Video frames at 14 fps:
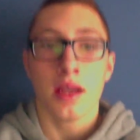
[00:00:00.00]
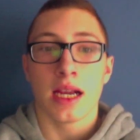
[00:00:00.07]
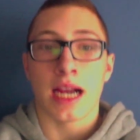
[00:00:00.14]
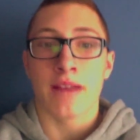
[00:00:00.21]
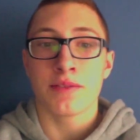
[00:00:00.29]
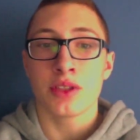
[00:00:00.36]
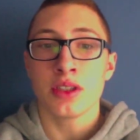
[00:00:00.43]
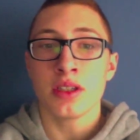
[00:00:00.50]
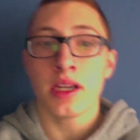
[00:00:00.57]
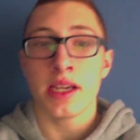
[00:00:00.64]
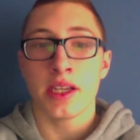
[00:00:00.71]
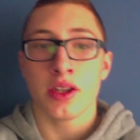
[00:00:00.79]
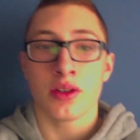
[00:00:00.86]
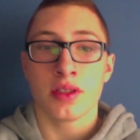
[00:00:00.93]
After the
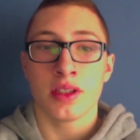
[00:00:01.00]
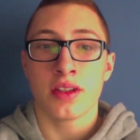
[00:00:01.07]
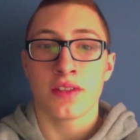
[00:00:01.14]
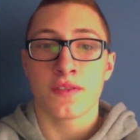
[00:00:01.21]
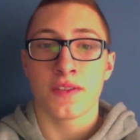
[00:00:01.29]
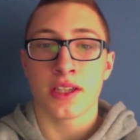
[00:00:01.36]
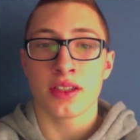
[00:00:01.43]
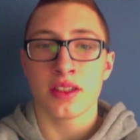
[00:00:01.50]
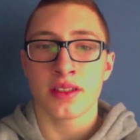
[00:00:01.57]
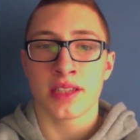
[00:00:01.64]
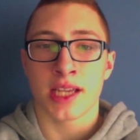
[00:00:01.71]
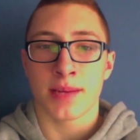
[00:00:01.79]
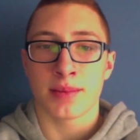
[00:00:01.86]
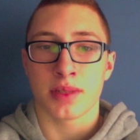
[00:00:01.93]
Ionians' failed
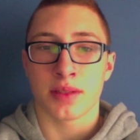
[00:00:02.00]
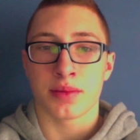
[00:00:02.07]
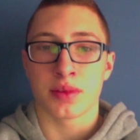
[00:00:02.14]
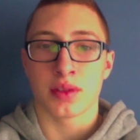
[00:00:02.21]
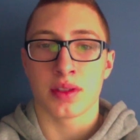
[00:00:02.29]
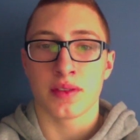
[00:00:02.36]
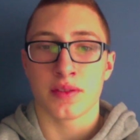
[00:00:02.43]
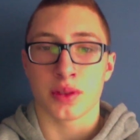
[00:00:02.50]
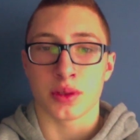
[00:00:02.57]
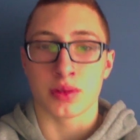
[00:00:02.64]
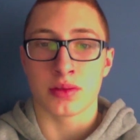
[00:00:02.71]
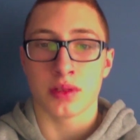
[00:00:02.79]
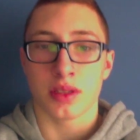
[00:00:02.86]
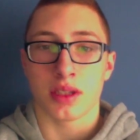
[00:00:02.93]
attempt of a revolt,
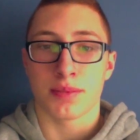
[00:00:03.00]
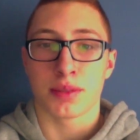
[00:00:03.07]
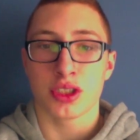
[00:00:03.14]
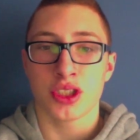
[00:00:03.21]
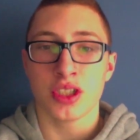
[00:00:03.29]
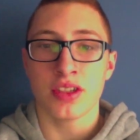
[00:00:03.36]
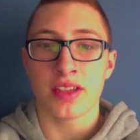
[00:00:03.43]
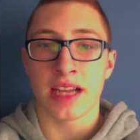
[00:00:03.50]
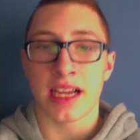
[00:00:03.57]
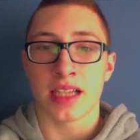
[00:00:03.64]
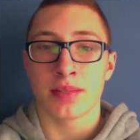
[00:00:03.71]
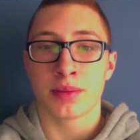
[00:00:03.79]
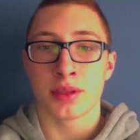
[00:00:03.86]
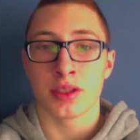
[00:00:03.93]
the Persians had to
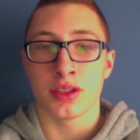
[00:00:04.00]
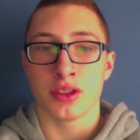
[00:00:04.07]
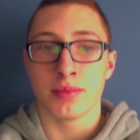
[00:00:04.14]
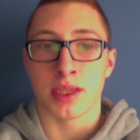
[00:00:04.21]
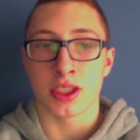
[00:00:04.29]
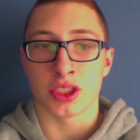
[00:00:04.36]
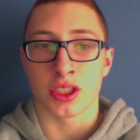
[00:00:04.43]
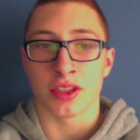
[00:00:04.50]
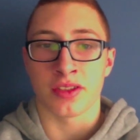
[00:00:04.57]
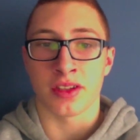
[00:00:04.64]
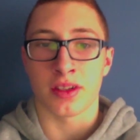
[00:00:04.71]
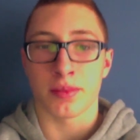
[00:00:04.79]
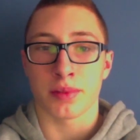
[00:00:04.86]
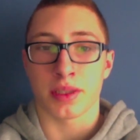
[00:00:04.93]
put new measures
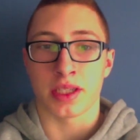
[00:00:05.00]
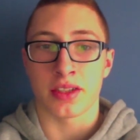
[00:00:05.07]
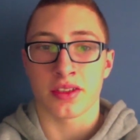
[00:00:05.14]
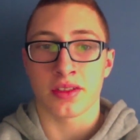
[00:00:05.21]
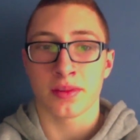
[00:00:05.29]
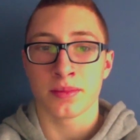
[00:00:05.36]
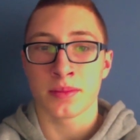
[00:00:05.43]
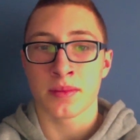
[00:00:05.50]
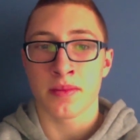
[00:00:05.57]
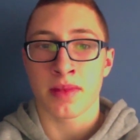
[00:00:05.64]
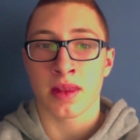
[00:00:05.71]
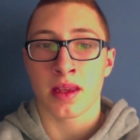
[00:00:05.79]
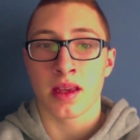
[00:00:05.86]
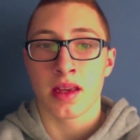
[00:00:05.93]
into place.
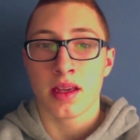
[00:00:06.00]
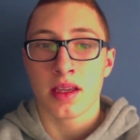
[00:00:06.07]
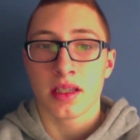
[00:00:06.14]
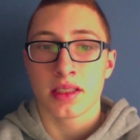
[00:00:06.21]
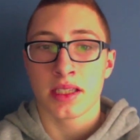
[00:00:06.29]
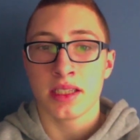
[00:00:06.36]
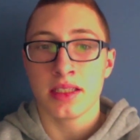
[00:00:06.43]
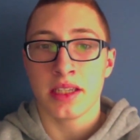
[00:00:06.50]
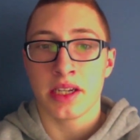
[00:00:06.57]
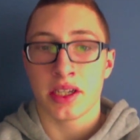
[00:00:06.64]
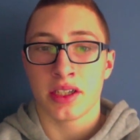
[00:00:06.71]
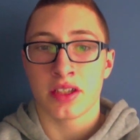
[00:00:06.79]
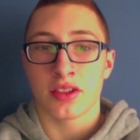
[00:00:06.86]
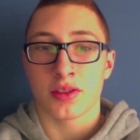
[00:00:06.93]
King
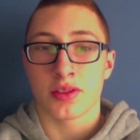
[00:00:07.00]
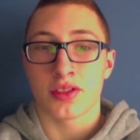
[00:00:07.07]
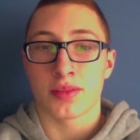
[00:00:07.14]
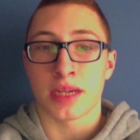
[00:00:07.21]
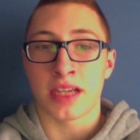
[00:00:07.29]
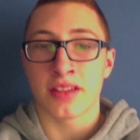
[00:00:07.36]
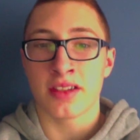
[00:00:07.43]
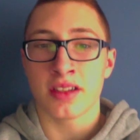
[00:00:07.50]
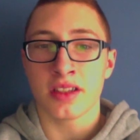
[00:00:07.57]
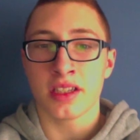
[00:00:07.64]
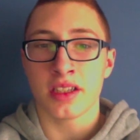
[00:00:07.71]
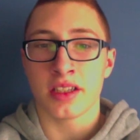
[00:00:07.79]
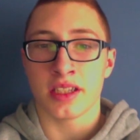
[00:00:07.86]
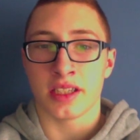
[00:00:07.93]
Darius was surprisingly
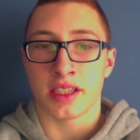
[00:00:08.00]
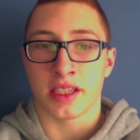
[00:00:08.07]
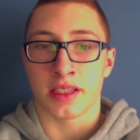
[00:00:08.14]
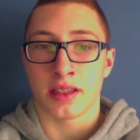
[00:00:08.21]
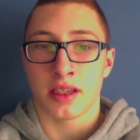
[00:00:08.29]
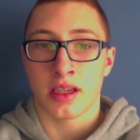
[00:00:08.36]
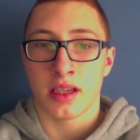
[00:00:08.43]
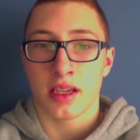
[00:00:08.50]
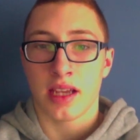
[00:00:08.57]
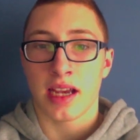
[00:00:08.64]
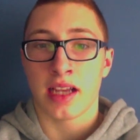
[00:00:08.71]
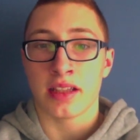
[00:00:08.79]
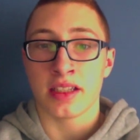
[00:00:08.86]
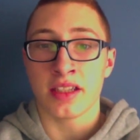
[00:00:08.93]
lenient.
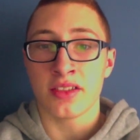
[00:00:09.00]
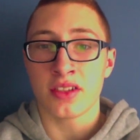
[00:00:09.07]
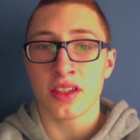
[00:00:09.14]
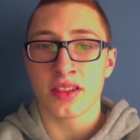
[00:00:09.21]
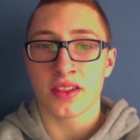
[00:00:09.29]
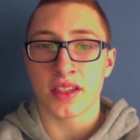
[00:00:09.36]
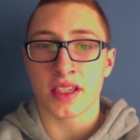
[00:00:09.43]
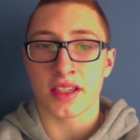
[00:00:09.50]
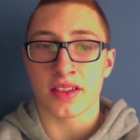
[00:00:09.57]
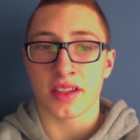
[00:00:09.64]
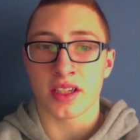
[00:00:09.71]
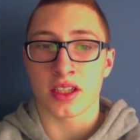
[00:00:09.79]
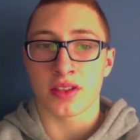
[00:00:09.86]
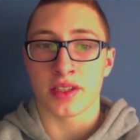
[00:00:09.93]
At least the cities
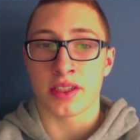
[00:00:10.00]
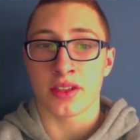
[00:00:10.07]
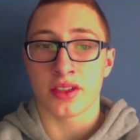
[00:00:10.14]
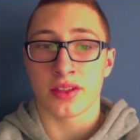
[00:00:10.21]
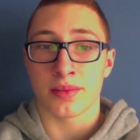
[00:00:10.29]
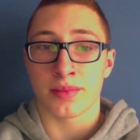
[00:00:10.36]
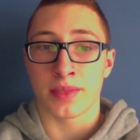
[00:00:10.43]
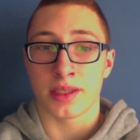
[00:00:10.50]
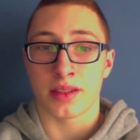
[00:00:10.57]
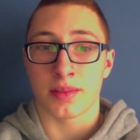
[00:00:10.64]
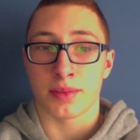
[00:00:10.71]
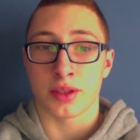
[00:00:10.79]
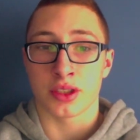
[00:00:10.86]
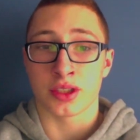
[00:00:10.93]
agreed to submit to
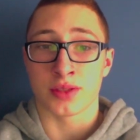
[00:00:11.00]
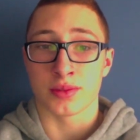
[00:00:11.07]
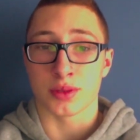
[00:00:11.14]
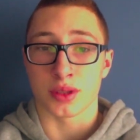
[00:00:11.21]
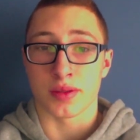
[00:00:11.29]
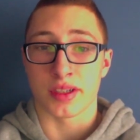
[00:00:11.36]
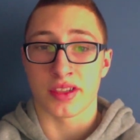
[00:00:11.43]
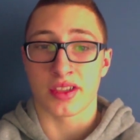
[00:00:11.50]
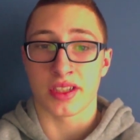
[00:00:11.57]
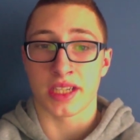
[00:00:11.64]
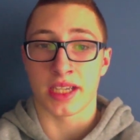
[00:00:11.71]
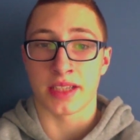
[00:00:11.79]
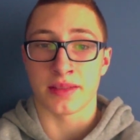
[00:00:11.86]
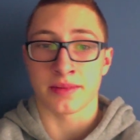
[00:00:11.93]
Persian rule once
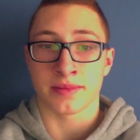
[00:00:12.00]
again.